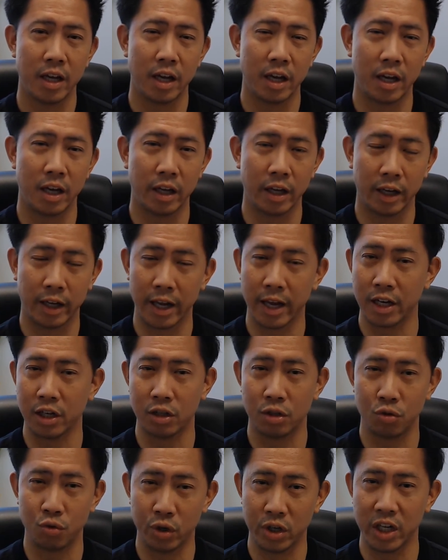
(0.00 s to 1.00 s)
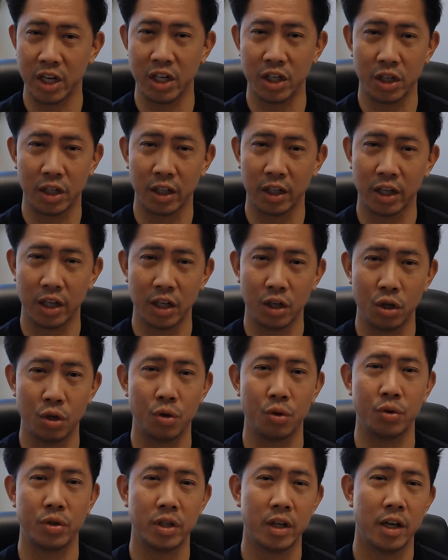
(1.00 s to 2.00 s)
again, strategically
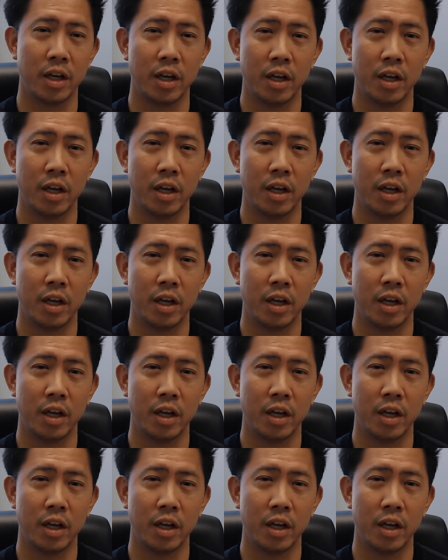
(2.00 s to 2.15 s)
used